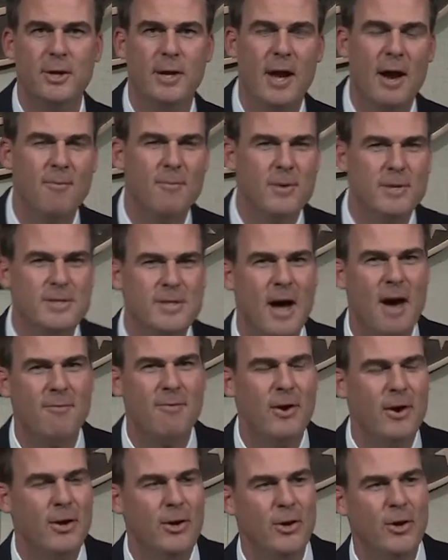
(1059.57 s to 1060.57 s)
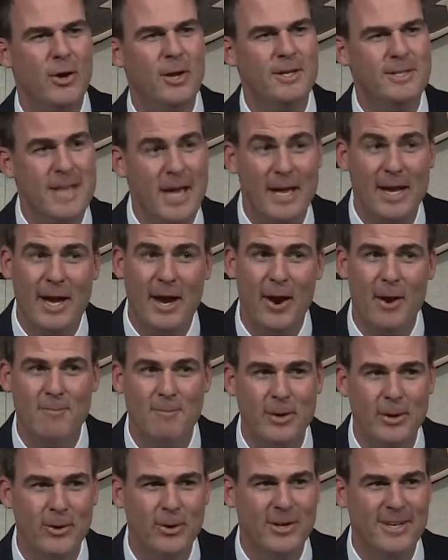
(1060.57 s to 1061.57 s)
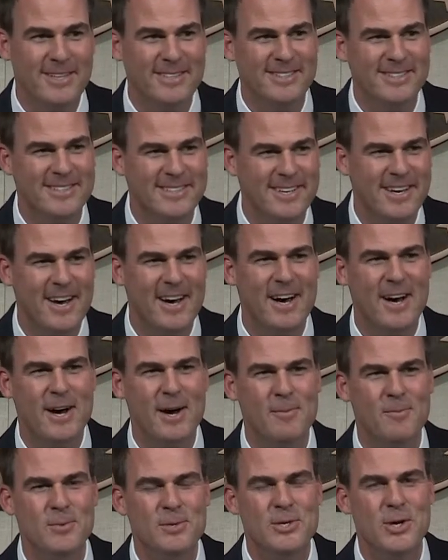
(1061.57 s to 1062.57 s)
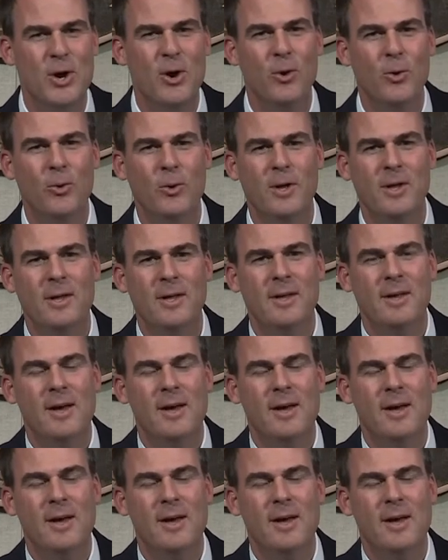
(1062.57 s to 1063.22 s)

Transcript: the government's not very good at taking care of buildings. So